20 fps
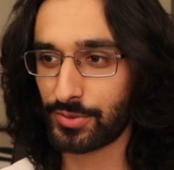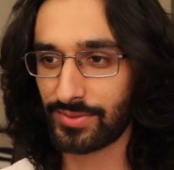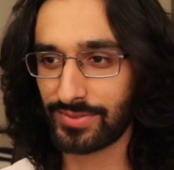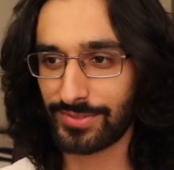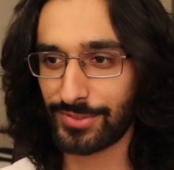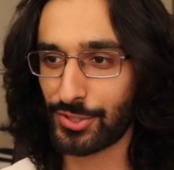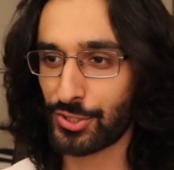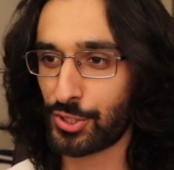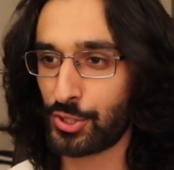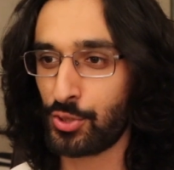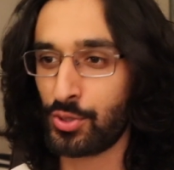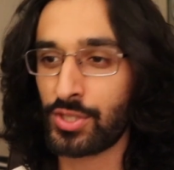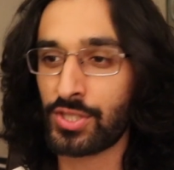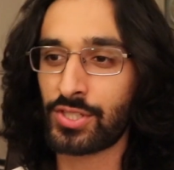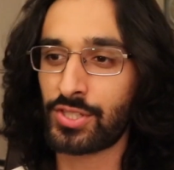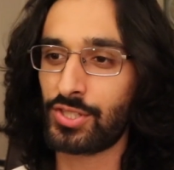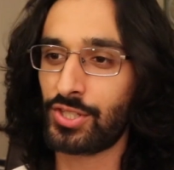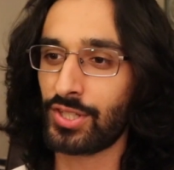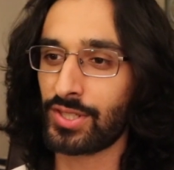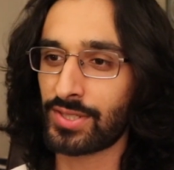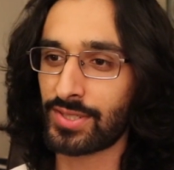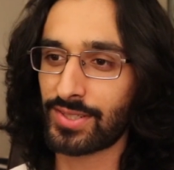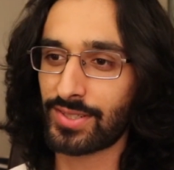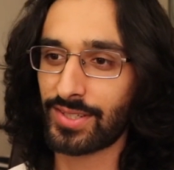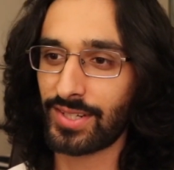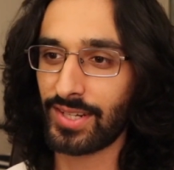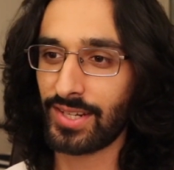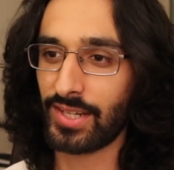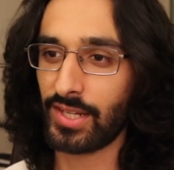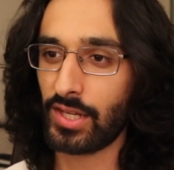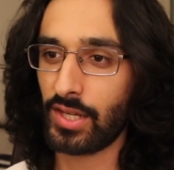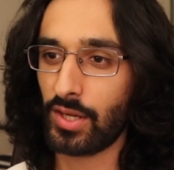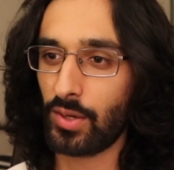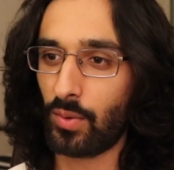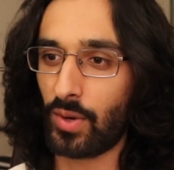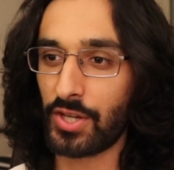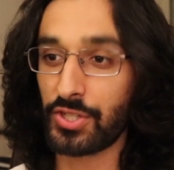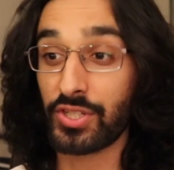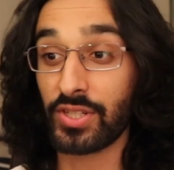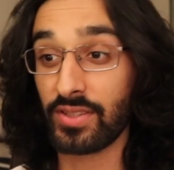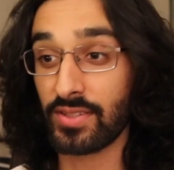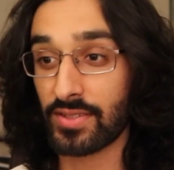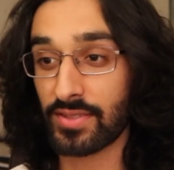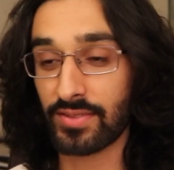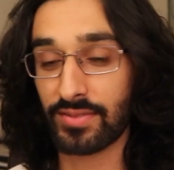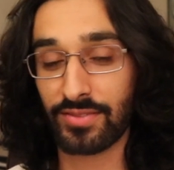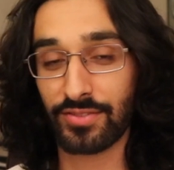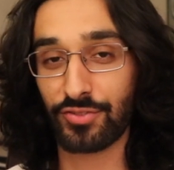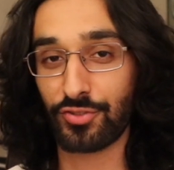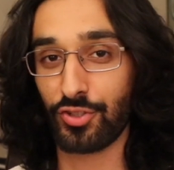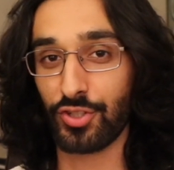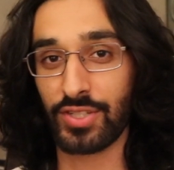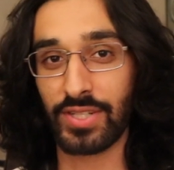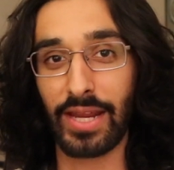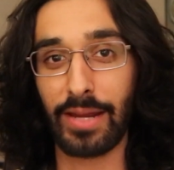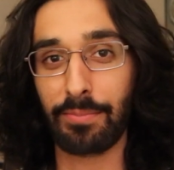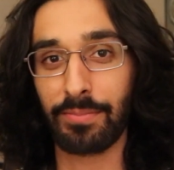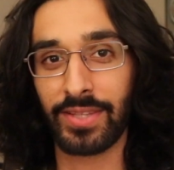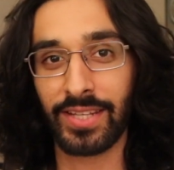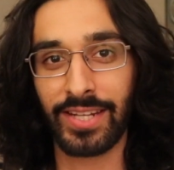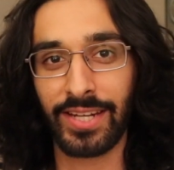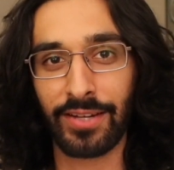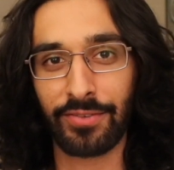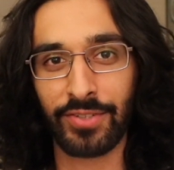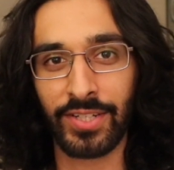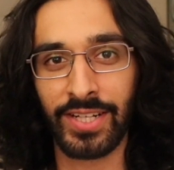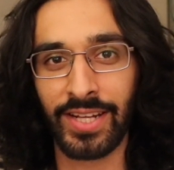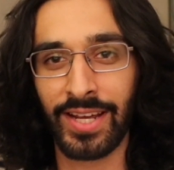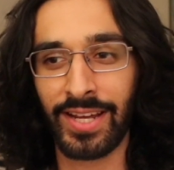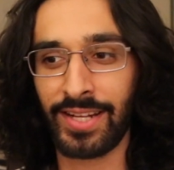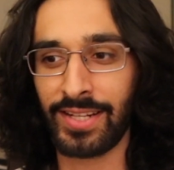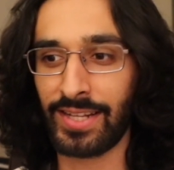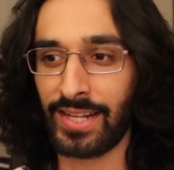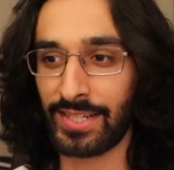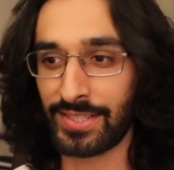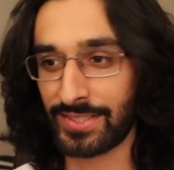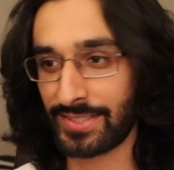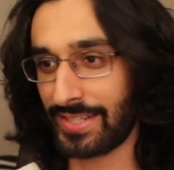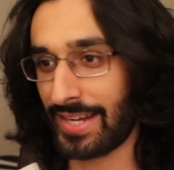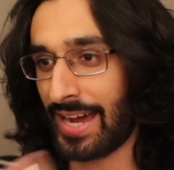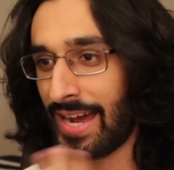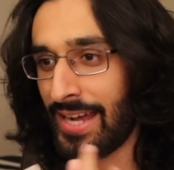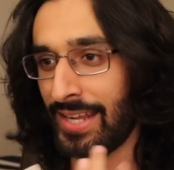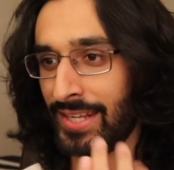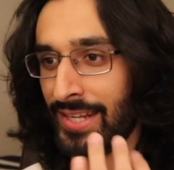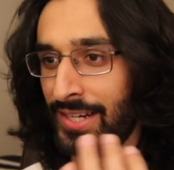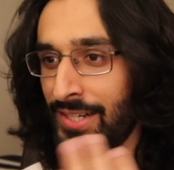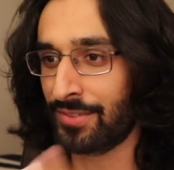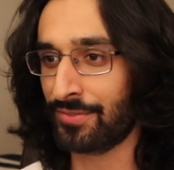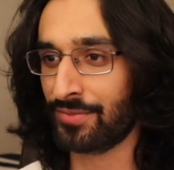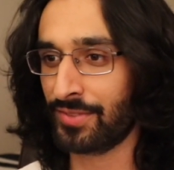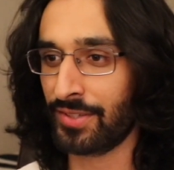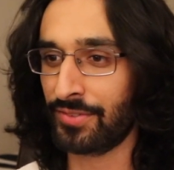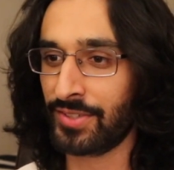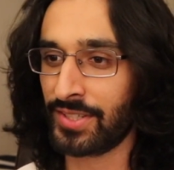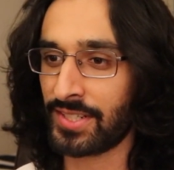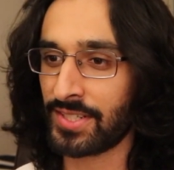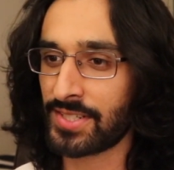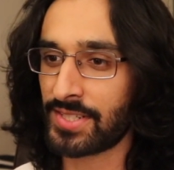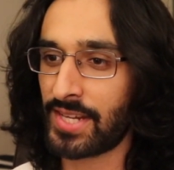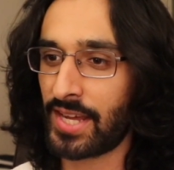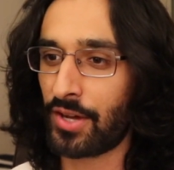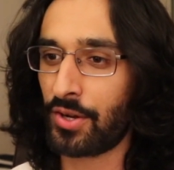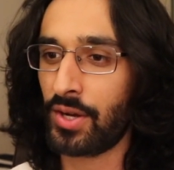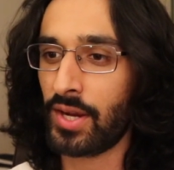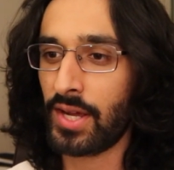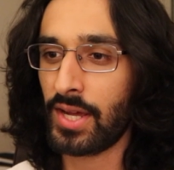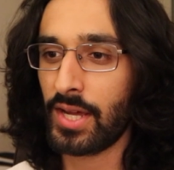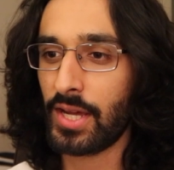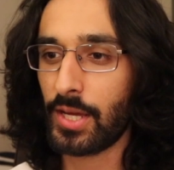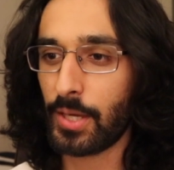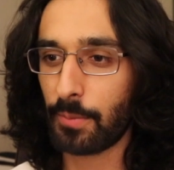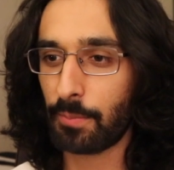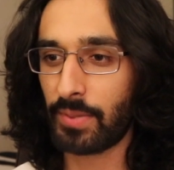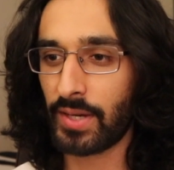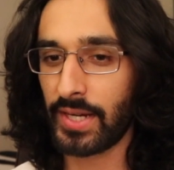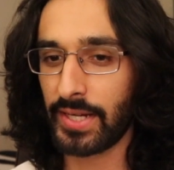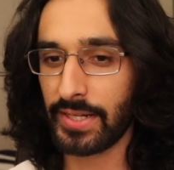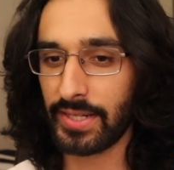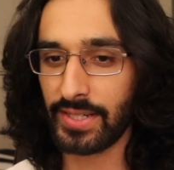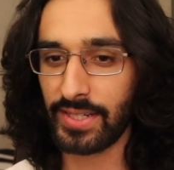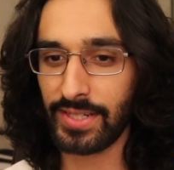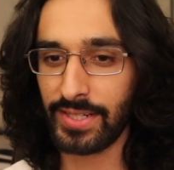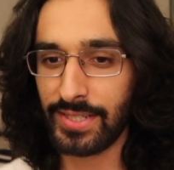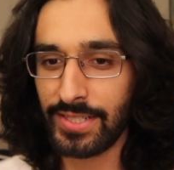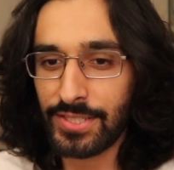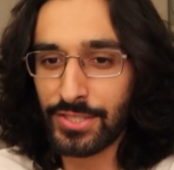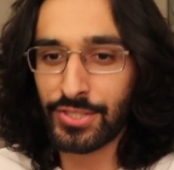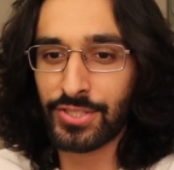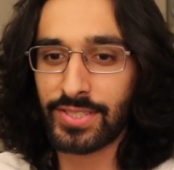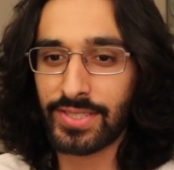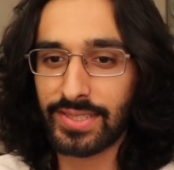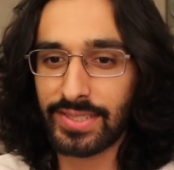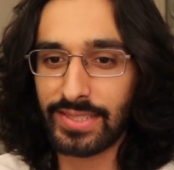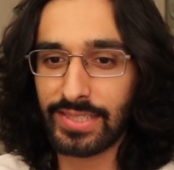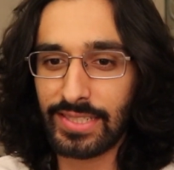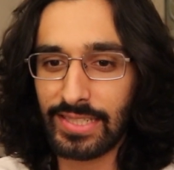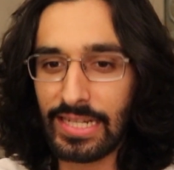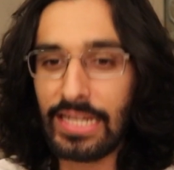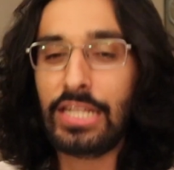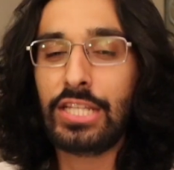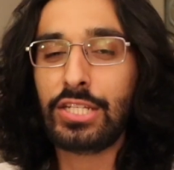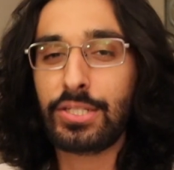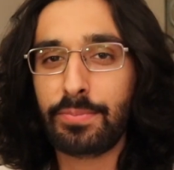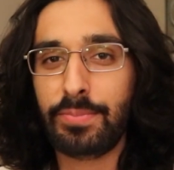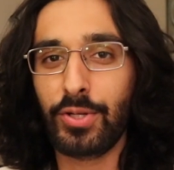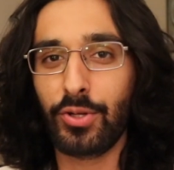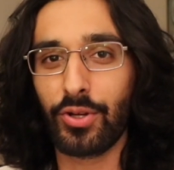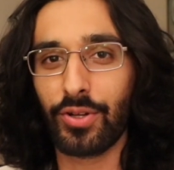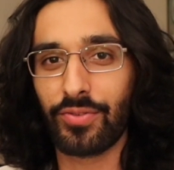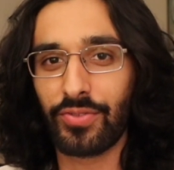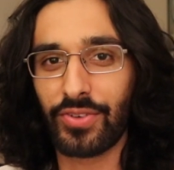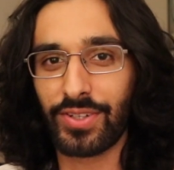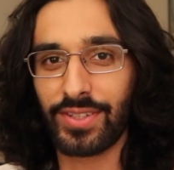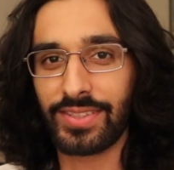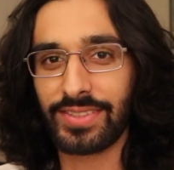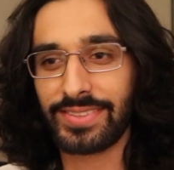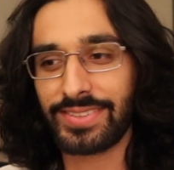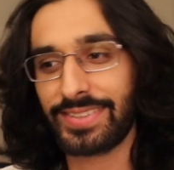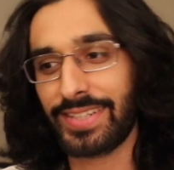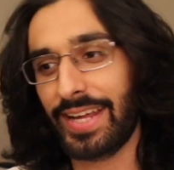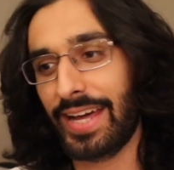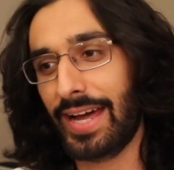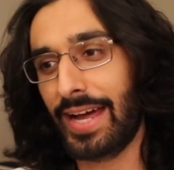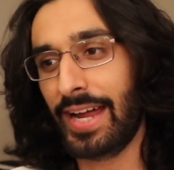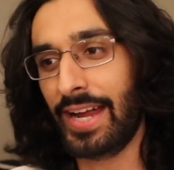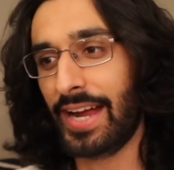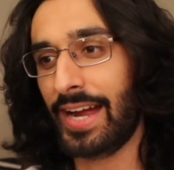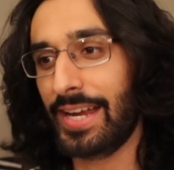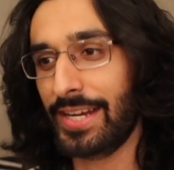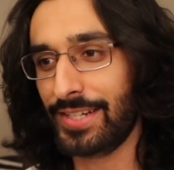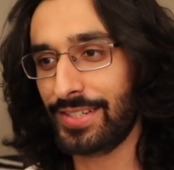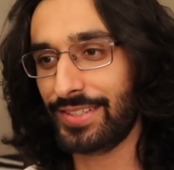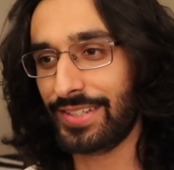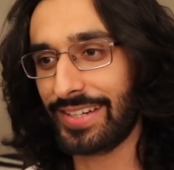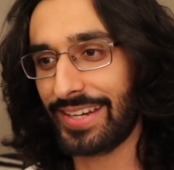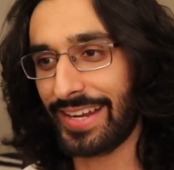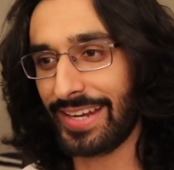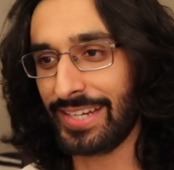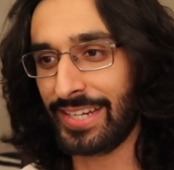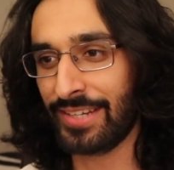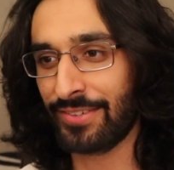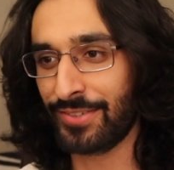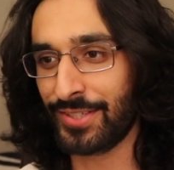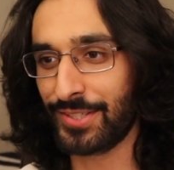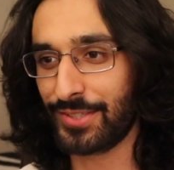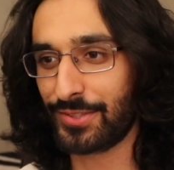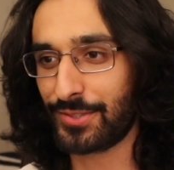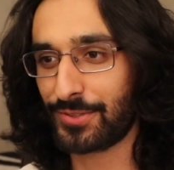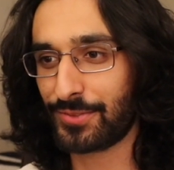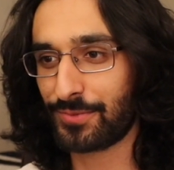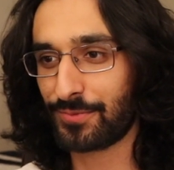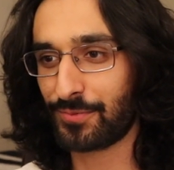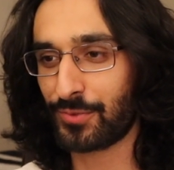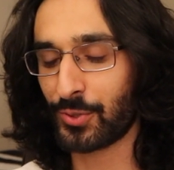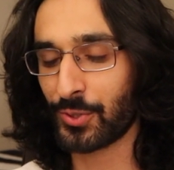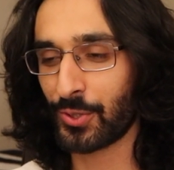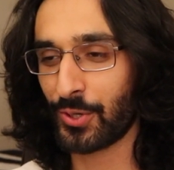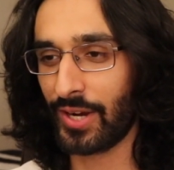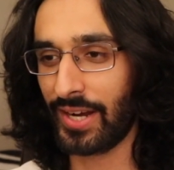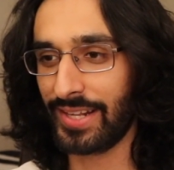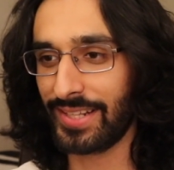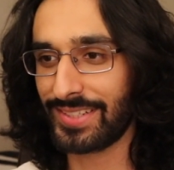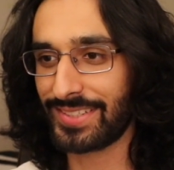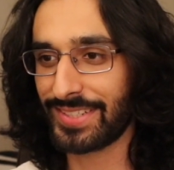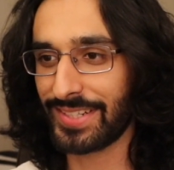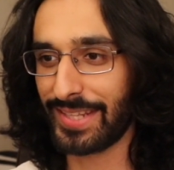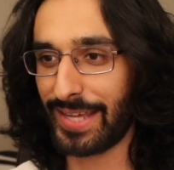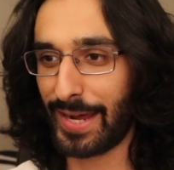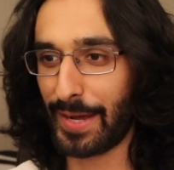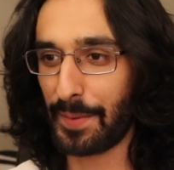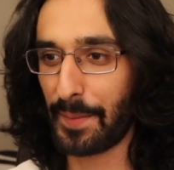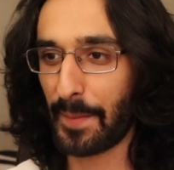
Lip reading: students just watching the same thing every day, and that's the highlight of living in this town. But it is beautiful. I give it full credit to that.